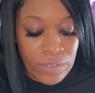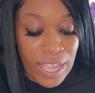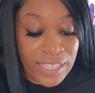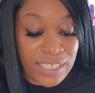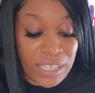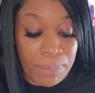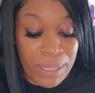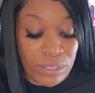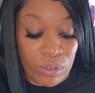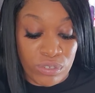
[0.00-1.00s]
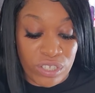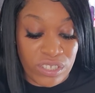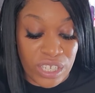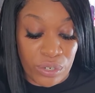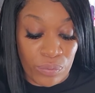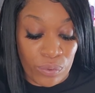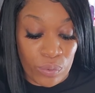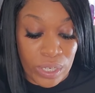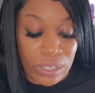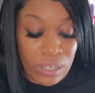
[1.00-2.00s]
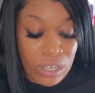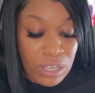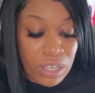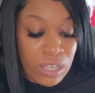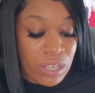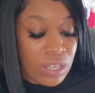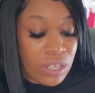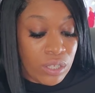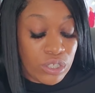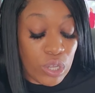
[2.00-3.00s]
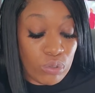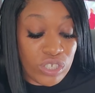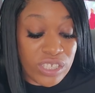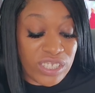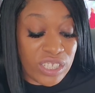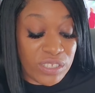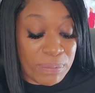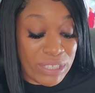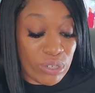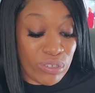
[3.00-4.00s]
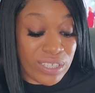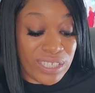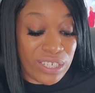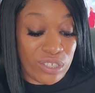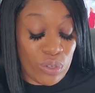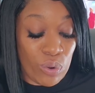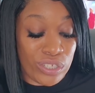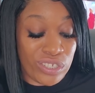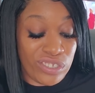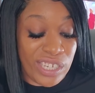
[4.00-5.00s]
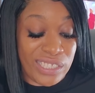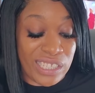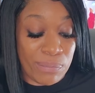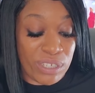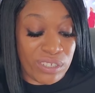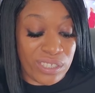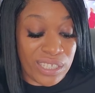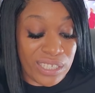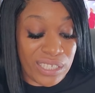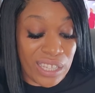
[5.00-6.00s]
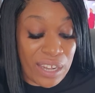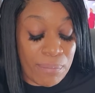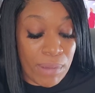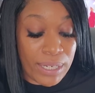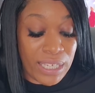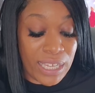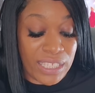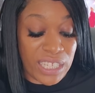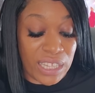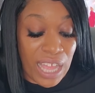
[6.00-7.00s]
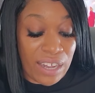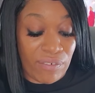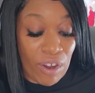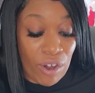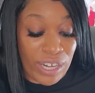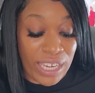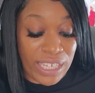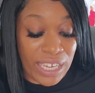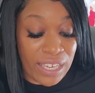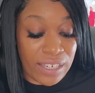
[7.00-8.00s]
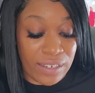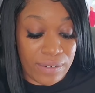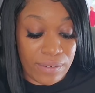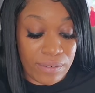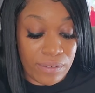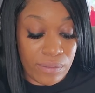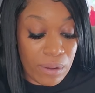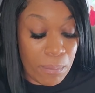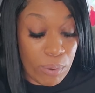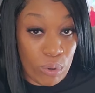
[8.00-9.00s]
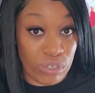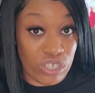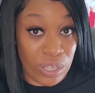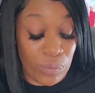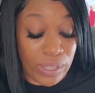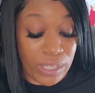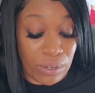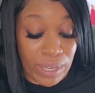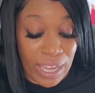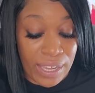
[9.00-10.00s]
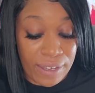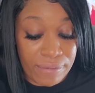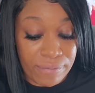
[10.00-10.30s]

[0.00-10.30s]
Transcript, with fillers: Yeah, Ten of Pentacles and Ten of Ruin. So just Ten of Pentacles and Ten of Swords, just as much as this is a lot of money, it's a lot of heartache and bullshit with it, okay?